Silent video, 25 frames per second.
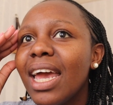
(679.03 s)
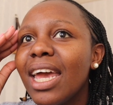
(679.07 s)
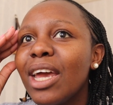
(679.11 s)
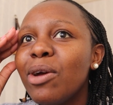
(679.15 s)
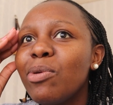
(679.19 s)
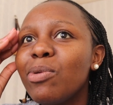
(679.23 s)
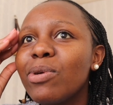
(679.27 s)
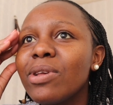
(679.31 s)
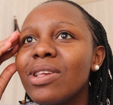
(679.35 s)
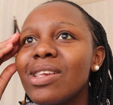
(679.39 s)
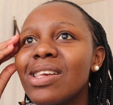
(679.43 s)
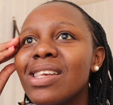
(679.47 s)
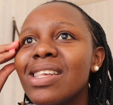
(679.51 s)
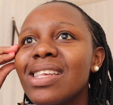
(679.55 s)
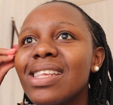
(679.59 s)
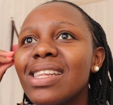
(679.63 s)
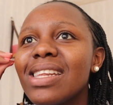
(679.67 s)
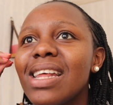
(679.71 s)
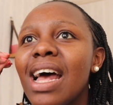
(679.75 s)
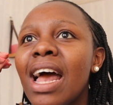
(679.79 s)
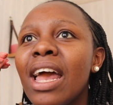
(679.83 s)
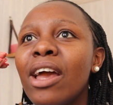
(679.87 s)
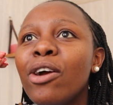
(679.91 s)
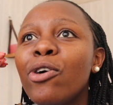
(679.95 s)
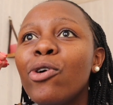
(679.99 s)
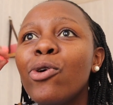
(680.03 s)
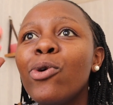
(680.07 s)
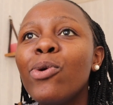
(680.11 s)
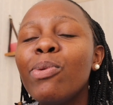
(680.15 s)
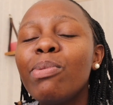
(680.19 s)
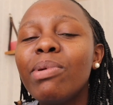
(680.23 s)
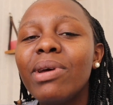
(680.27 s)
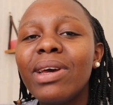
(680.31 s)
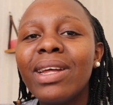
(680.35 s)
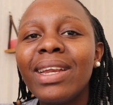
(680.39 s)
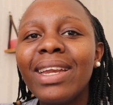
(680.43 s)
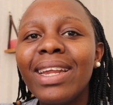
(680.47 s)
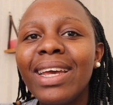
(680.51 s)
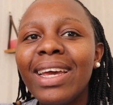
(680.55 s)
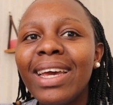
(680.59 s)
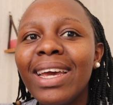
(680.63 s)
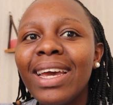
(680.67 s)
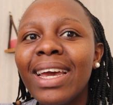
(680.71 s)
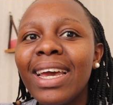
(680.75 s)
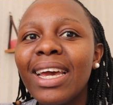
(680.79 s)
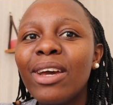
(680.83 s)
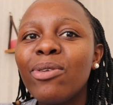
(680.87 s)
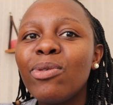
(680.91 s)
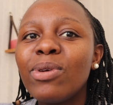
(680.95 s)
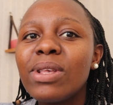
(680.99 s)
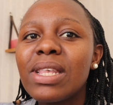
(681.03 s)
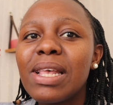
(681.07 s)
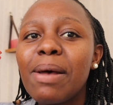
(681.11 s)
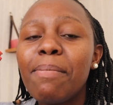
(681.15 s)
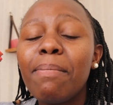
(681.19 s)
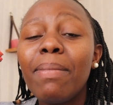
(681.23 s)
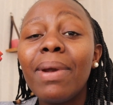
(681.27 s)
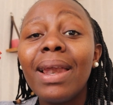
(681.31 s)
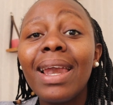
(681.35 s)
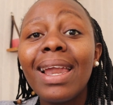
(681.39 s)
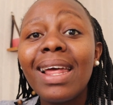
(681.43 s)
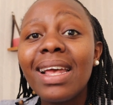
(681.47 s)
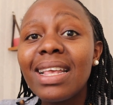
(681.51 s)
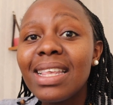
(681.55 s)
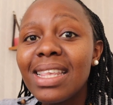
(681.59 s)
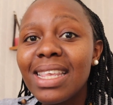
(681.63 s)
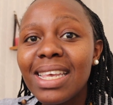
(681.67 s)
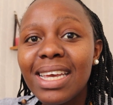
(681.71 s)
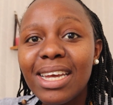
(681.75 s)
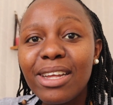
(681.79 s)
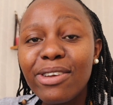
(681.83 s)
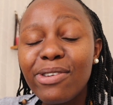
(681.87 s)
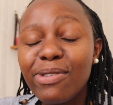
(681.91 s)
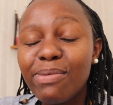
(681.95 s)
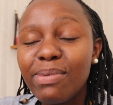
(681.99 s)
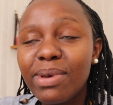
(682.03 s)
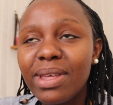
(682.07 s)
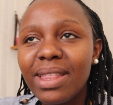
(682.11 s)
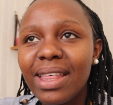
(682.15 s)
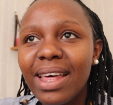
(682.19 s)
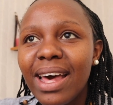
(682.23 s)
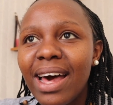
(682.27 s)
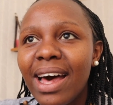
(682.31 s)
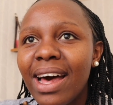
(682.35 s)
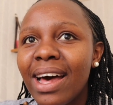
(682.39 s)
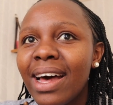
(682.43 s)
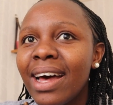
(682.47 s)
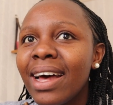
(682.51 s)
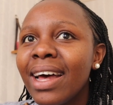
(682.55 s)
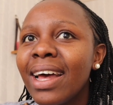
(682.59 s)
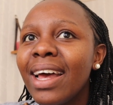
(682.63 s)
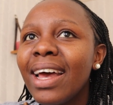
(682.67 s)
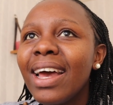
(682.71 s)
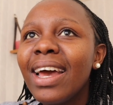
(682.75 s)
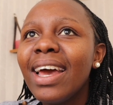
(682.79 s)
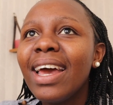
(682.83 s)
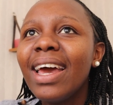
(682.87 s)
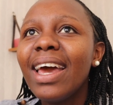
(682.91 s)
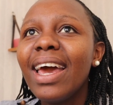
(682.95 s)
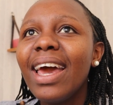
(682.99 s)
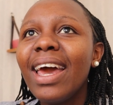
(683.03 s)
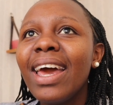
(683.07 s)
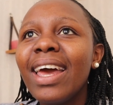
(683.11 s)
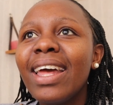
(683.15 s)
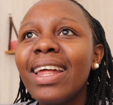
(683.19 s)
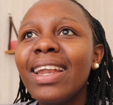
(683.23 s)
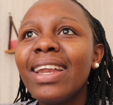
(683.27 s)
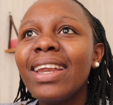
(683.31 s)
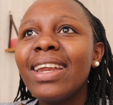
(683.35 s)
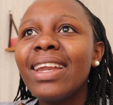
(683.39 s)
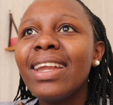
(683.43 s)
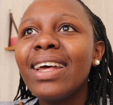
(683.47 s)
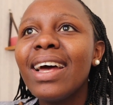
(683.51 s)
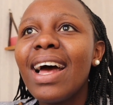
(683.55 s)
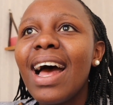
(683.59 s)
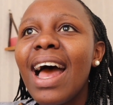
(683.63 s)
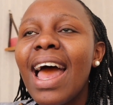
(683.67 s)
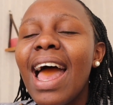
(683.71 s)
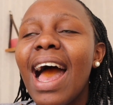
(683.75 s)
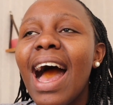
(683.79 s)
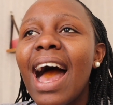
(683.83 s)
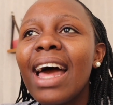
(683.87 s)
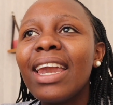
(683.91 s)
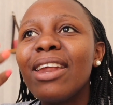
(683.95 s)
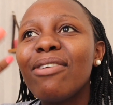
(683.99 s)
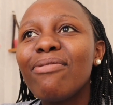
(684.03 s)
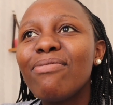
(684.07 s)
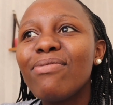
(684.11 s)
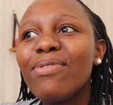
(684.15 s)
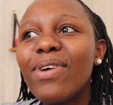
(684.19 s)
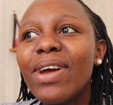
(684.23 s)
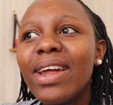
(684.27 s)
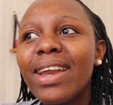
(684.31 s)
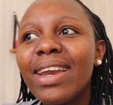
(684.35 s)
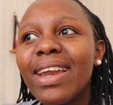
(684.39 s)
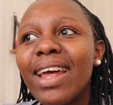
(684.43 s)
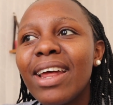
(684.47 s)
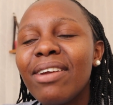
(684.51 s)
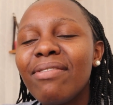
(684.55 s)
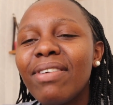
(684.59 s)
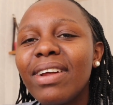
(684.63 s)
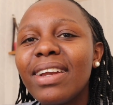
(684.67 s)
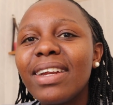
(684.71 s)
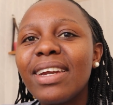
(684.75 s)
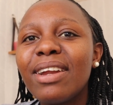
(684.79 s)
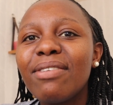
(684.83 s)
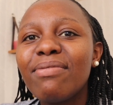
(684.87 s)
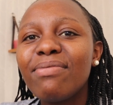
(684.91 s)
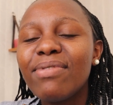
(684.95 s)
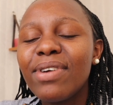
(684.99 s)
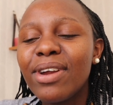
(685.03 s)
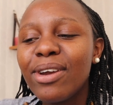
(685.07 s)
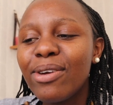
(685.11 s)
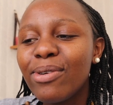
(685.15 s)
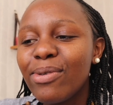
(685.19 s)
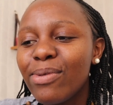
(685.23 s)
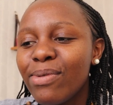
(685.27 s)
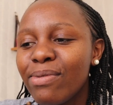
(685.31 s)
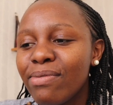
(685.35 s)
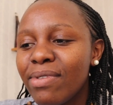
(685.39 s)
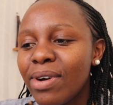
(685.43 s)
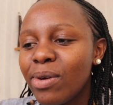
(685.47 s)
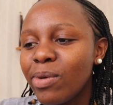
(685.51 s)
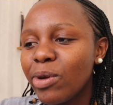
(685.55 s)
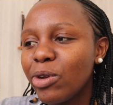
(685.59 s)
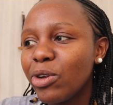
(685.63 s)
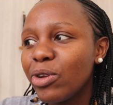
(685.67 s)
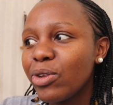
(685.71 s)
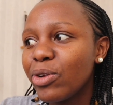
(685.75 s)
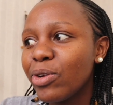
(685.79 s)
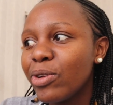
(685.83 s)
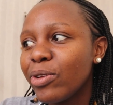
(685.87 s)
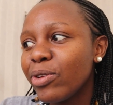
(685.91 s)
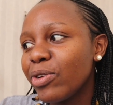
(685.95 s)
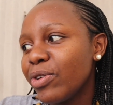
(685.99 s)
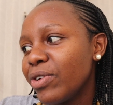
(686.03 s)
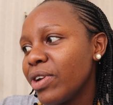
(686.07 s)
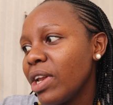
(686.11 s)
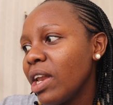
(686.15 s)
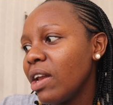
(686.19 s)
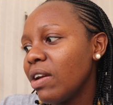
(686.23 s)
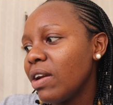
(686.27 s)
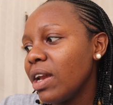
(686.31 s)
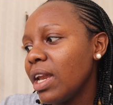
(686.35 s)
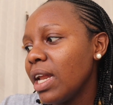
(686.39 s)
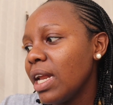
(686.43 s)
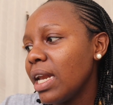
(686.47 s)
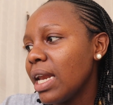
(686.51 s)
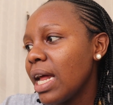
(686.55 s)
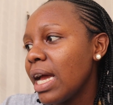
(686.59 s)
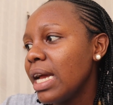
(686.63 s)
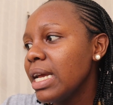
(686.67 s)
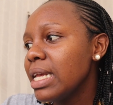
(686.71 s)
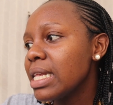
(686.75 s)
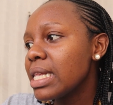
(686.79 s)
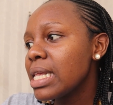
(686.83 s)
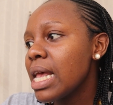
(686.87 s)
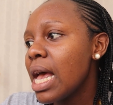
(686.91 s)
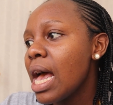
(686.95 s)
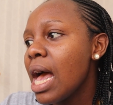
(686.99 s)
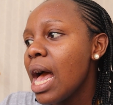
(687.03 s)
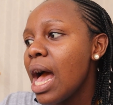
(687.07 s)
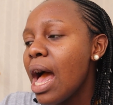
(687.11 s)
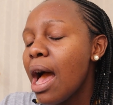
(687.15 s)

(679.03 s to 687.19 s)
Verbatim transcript: it was just eye-opening it was a blessing to be there and I had a friend, I invited a friend over, which was also really, really nice.